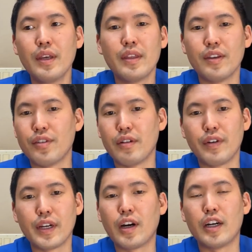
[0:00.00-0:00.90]
This is a
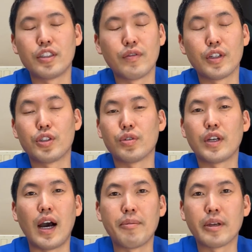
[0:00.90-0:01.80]
very controversial
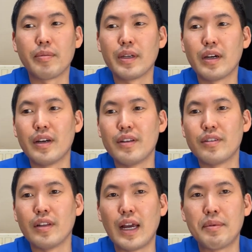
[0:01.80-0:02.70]
topic because
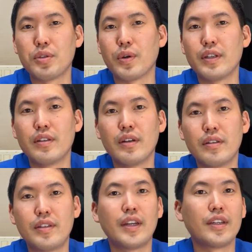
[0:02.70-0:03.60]
laboratory
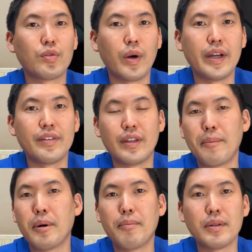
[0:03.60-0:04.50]
settings wise, they
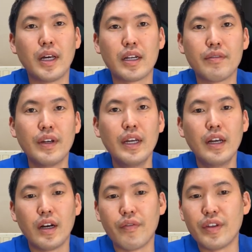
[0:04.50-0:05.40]
pump a lot of
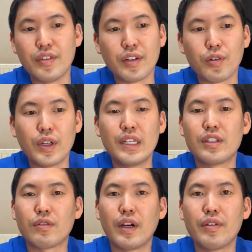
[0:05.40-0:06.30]
of these ingredients
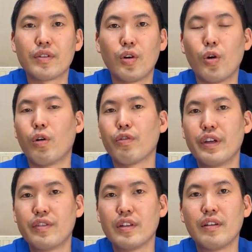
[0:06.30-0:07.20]
around coral
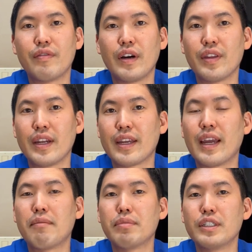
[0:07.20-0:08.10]
reefs and they found that it
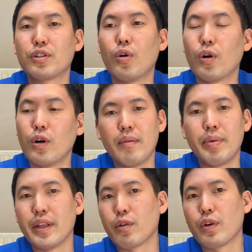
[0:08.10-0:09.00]
can bleach coral. But
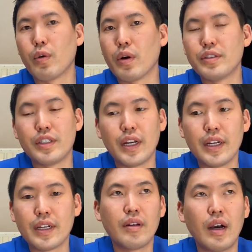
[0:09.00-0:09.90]
in the real world setting,
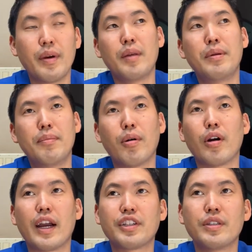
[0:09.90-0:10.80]
how many people are
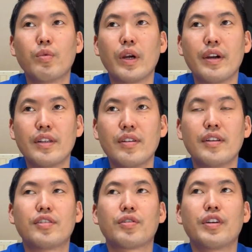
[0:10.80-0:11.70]
actually wearing
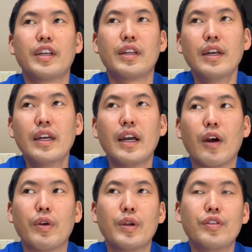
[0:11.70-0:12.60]
sunscreen? Are
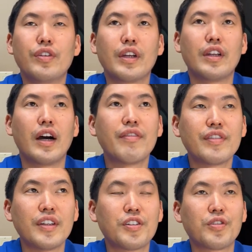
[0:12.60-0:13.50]
we using enough
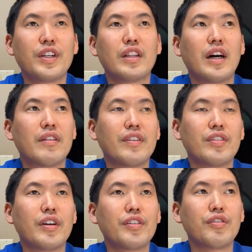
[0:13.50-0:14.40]
sunscreen? A lot of us
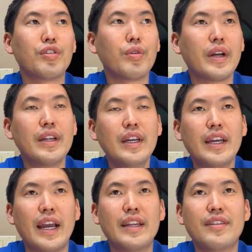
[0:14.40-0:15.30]
underdo it.
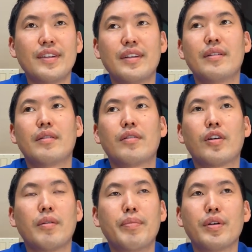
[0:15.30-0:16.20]
And is it
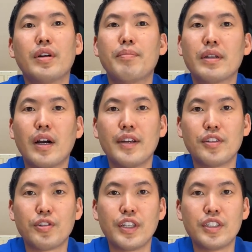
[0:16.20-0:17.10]
gonna build up in
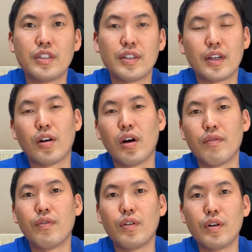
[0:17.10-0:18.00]
concentrations that are
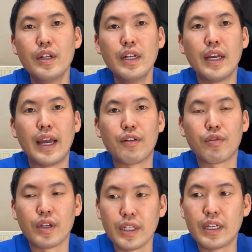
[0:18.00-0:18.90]
harmful and
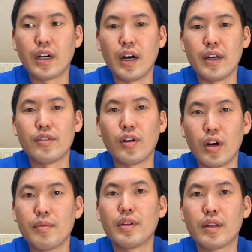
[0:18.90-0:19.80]
really cause
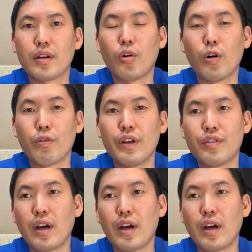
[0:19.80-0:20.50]
harm to the coral reefs?